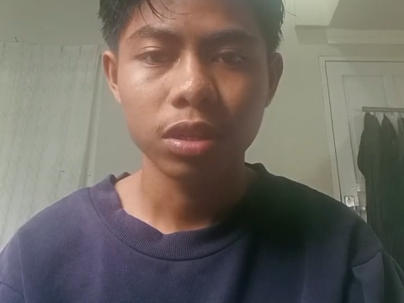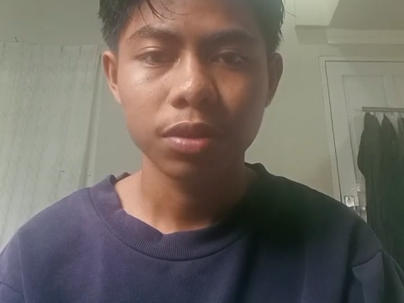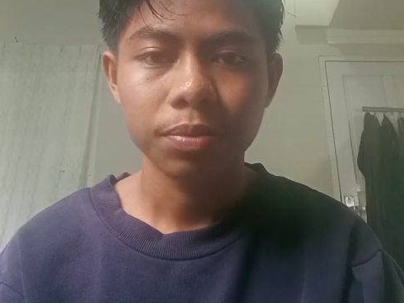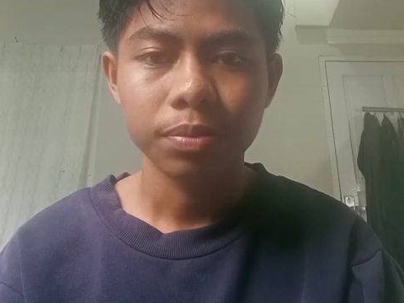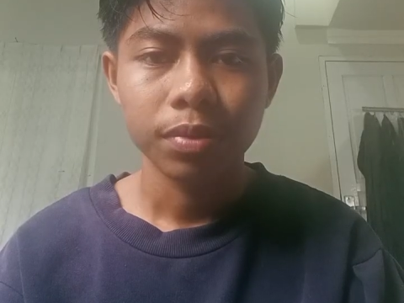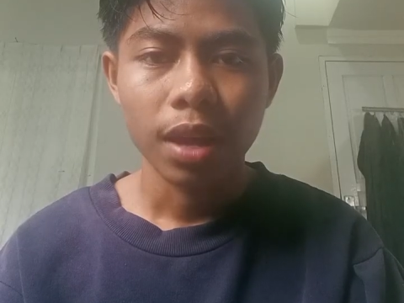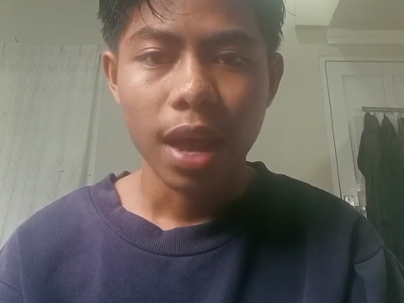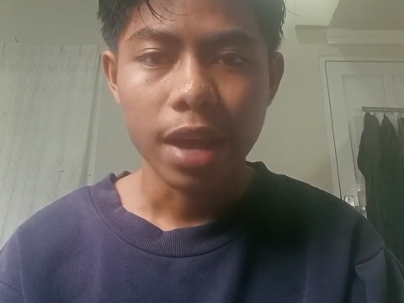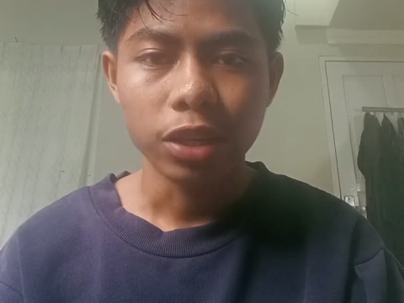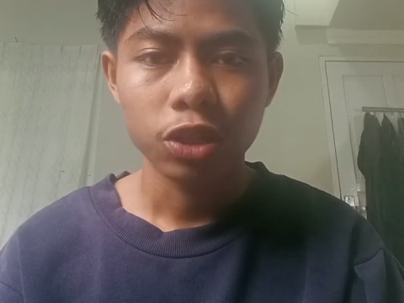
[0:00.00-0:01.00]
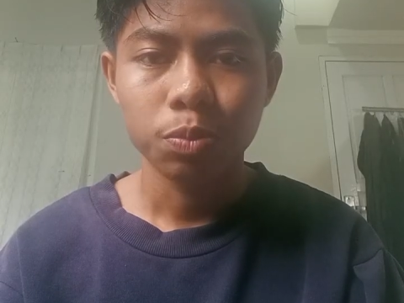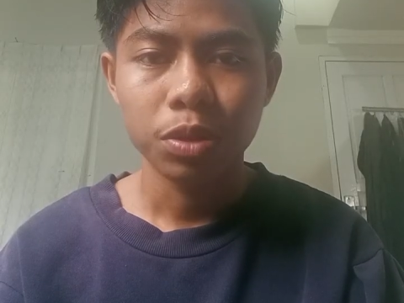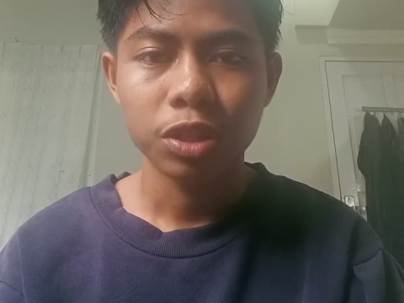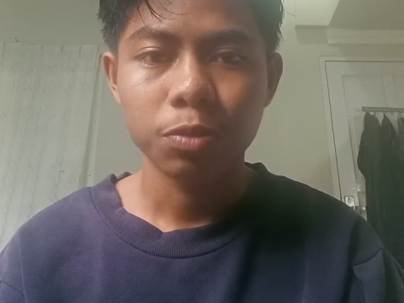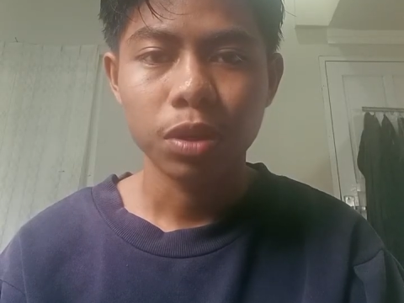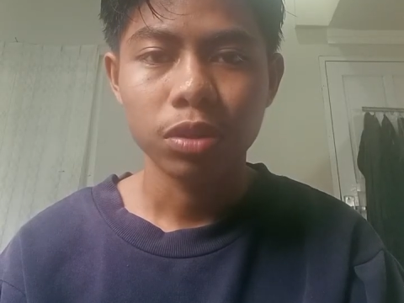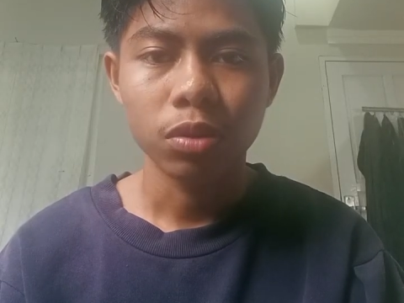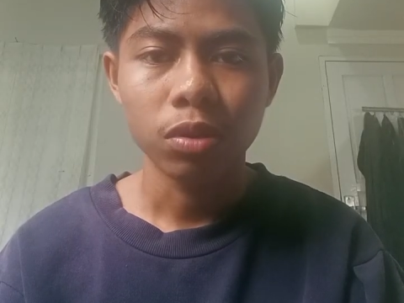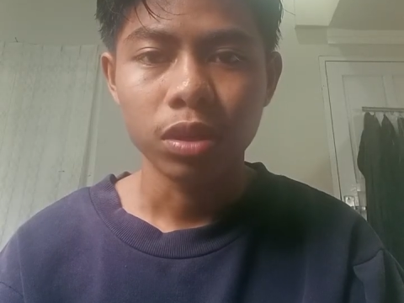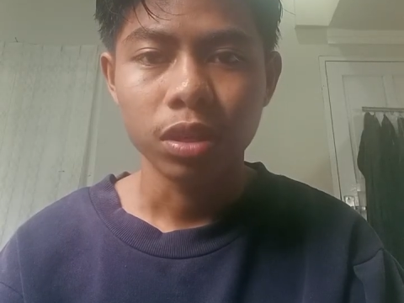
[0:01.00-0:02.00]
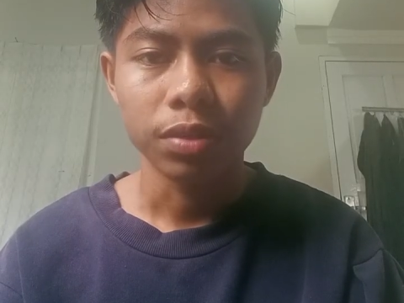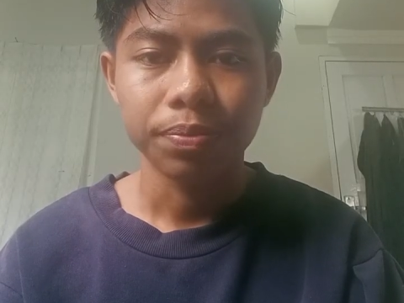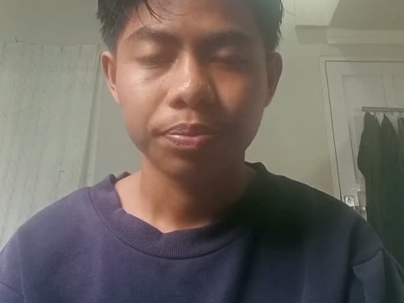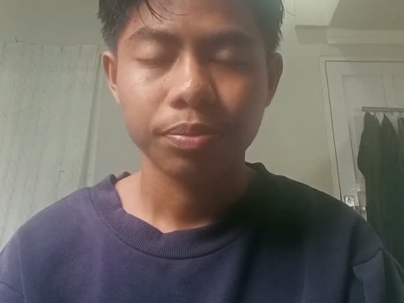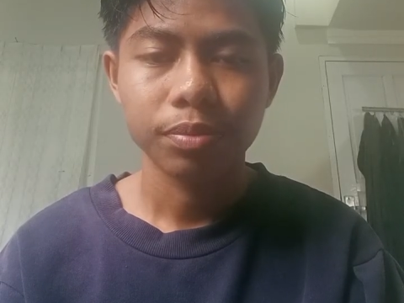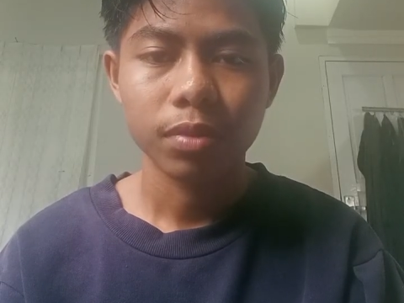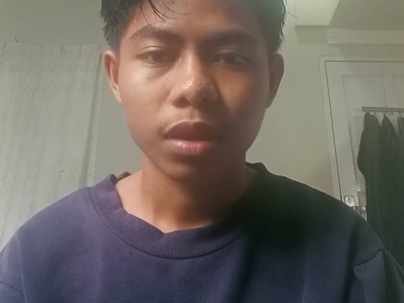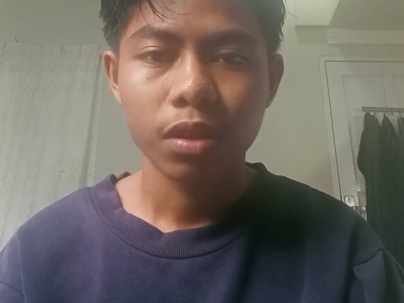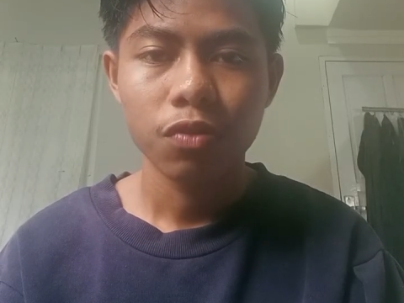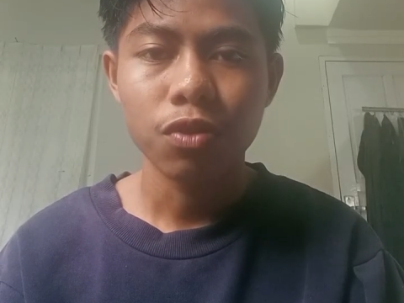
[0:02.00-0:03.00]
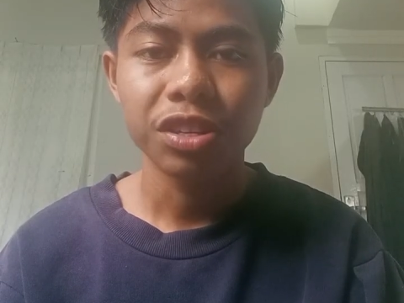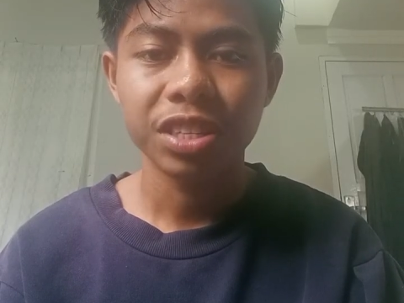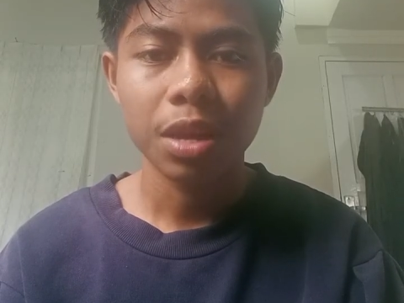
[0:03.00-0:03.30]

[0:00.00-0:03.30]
and speech pathology. For example,